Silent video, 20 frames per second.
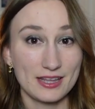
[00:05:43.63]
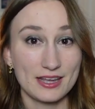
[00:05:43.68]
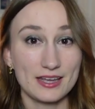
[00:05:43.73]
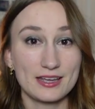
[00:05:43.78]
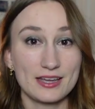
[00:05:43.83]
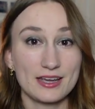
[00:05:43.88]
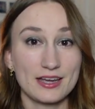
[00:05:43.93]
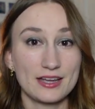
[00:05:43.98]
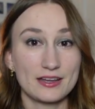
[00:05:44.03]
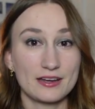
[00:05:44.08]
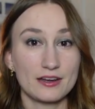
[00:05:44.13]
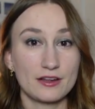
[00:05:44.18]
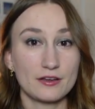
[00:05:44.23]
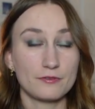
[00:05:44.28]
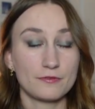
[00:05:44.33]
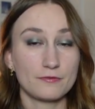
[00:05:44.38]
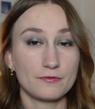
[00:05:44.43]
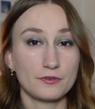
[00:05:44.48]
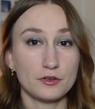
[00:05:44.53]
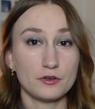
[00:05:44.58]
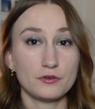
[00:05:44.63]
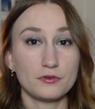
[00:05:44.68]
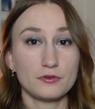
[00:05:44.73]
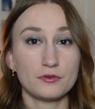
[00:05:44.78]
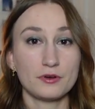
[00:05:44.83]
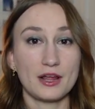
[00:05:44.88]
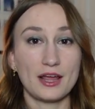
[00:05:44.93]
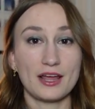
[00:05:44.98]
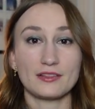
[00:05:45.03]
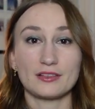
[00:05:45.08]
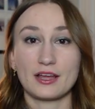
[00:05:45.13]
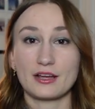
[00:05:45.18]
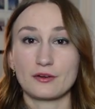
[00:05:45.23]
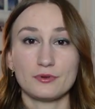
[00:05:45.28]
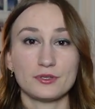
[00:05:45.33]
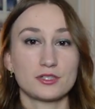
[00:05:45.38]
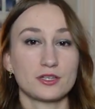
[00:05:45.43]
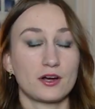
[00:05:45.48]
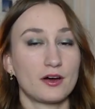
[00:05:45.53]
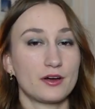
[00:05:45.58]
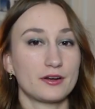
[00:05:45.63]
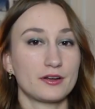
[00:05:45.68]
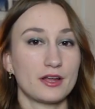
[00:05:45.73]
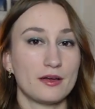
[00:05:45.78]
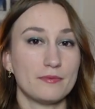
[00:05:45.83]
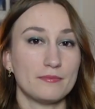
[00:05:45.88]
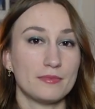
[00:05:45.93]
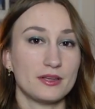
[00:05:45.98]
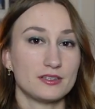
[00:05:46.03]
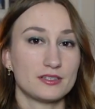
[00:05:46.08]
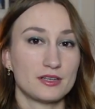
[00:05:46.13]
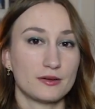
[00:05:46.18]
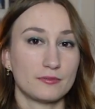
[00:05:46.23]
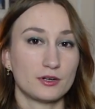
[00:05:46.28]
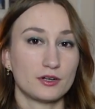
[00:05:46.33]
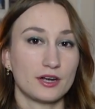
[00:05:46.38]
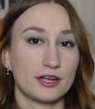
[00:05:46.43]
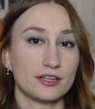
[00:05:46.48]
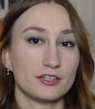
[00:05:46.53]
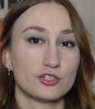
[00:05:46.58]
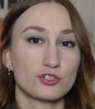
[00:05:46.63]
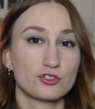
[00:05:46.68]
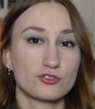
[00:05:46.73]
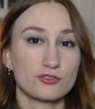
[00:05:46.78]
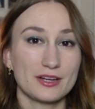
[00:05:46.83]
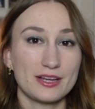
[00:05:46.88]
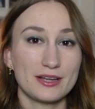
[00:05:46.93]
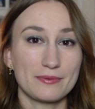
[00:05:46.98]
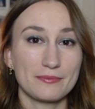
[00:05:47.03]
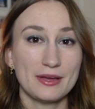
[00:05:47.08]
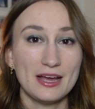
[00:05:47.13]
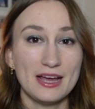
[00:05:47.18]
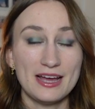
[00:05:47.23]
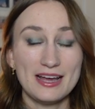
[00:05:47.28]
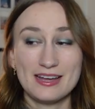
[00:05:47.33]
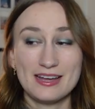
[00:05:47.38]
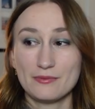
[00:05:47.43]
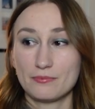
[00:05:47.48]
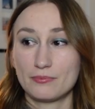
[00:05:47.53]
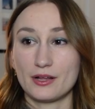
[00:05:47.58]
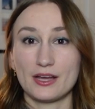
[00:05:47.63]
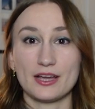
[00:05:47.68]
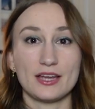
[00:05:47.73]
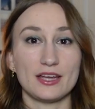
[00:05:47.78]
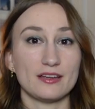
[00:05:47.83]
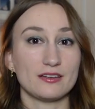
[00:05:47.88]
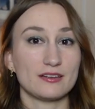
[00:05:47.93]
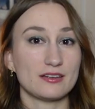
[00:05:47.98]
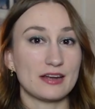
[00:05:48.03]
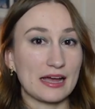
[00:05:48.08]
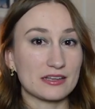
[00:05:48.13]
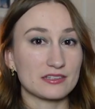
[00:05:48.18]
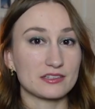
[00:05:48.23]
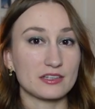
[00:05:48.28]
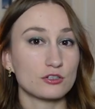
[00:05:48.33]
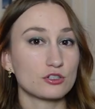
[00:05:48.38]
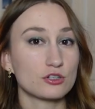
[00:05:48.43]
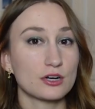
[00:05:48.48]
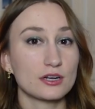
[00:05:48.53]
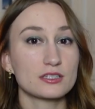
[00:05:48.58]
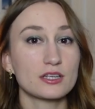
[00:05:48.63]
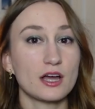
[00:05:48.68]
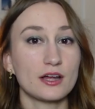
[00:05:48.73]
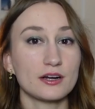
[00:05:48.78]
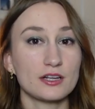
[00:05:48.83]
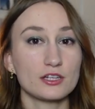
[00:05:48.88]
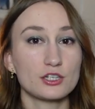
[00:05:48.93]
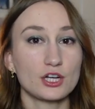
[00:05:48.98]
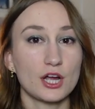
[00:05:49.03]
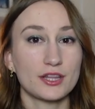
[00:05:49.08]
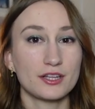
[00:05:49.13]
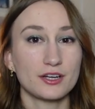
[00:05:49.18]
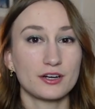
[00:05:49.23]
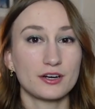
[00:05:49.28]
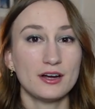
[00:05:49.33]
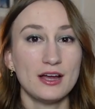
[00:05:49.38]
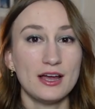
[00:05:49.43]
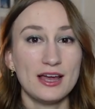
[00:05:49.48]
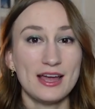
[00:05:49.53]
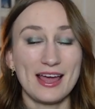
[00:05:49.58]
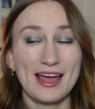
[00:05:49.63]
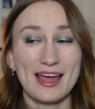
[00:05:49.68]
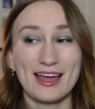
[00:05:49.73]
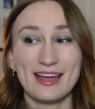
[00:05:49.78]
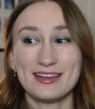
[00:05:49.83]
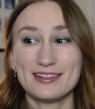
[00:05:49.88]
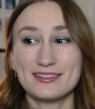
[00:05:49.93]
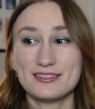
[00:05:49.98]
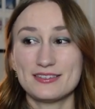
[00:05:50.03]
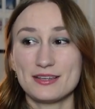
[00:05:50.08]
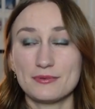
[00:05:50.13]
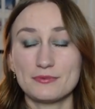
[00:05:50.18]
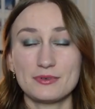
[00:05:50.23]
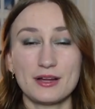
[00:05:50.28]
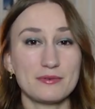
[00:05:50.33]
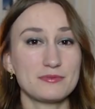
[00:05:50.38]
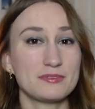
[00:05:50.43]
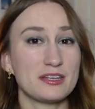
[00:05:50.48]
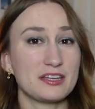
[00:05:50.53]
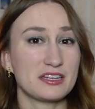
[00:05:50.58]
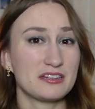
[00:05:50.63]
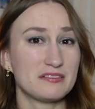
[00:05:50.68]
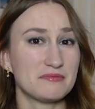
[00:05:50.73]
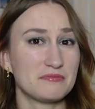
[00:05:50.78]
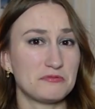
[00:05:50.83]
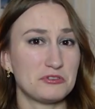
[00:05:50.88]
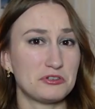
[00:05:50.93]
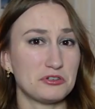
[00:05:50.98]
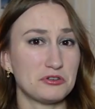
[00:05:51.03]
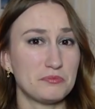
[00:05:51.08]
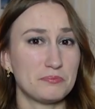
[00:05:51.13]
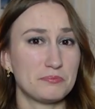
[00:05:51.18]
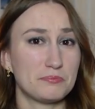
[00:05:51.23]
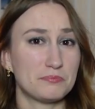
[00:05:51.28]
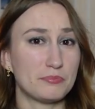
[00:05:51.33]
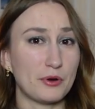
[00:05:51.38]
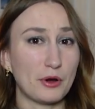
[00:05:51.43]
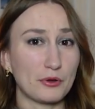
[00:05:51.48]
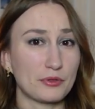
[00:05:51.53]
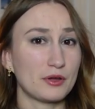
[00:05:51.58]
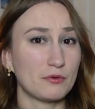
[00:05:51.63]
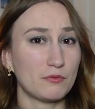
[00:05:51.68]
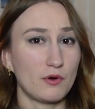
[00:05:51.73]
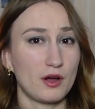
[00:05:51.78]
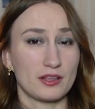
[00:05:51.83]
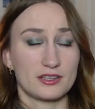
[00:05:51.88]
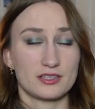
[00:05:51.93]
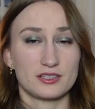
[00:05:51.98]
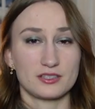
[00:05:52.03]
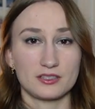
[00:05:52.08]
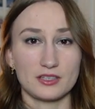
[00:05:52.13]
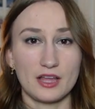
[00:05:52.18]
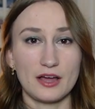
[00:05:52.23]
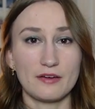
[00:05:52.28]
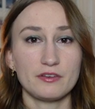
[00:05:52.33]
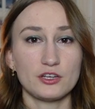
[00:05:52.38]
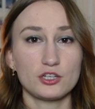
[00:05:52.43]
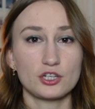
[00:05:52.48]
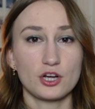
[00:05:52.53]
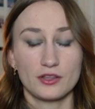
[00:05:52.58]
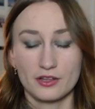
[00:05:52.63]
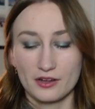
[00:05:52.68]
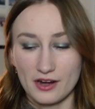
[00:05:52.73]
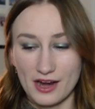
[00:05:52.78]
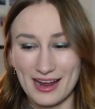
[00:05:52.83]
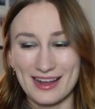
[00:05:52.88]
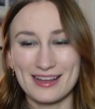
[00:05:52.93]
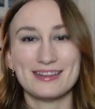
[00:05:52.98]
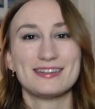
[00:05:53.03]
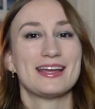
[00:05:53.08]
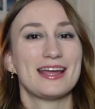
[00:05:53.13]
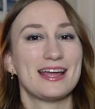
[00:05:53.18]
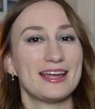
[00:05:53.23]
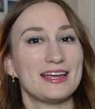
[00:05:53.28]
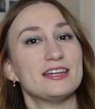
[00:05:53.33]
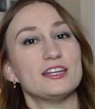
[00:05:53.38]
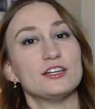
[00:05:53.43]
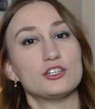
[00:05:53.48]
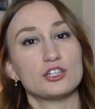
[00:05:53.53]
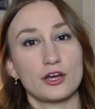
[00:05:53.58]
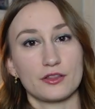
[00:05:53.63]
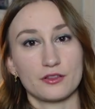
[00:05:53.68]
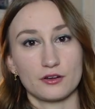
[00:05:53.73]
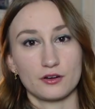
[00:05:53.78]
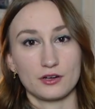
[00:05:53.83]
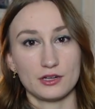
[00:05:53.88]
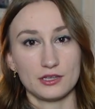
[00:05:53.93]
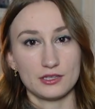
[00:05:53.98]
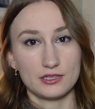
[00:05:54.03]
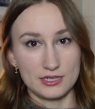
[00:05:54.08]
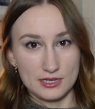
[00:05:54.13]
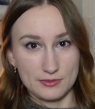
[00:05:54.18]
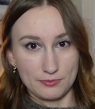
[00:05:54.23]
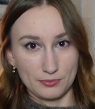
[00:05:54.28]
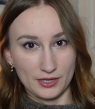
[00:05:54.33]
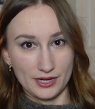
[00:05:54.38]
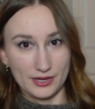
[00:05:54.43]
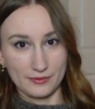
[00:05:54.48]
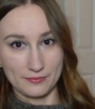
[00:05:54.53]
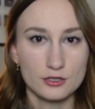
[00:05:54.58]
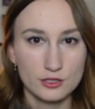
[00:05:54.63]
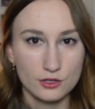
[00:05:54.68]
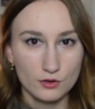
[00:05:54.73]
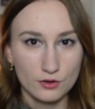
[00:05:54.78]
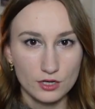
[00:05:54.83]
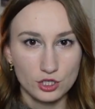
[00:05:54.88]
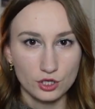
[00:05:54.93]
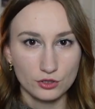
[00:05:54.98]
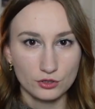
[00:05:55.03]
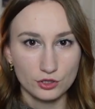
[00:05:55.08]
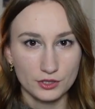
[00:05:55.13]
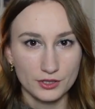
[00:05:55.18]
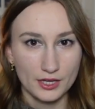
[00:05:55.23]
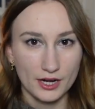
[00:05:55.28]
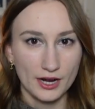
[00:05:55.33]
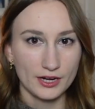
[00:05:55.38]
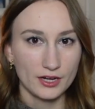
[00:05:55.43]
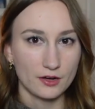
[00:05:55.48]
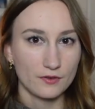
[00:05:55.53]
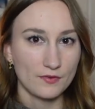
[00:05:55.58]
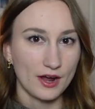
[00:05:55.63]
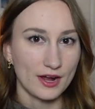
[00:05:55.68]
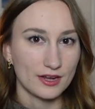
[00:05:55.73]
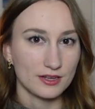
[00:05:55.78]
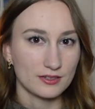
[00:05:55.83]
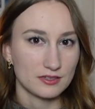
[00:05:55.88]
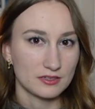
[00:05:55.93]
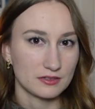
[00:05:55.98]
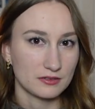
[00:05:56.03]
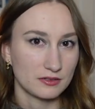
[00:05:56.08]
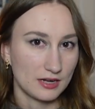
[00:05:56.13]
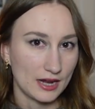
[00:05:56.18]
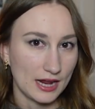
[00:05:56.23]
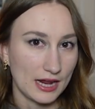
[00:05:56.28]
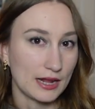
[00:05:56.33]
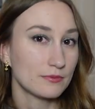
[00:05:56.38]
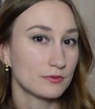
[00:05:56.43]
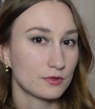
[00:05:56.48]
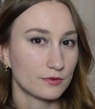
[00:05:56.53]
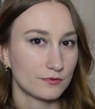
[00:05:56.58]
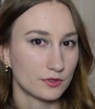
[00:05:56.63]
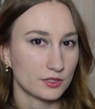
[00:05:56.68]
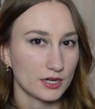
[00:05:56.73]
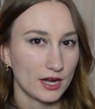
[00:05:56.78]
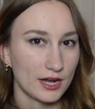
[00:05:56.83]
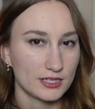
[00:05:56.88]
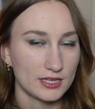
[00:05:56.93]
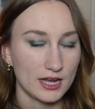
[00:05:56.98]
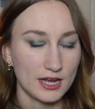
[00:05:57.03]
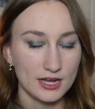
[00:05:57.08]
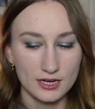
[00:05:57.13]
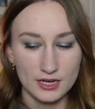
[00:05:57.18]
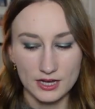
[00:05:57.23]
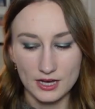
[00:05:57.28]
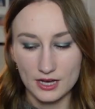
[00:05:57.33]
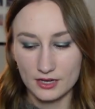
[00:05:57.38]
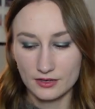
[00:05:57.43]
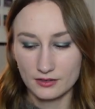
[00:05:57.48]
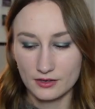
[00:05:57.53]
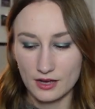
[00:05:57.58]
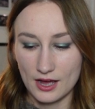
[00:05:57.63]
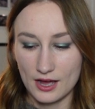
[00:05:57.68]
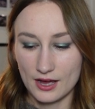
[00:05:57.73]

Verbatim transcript: They can feud and, like we saw on A Midsummer Night's Dream, play nasty tricks on each other, and sometimes they can do both at once, love each other and hate each other deeply. There's three children that I could find named for Titania.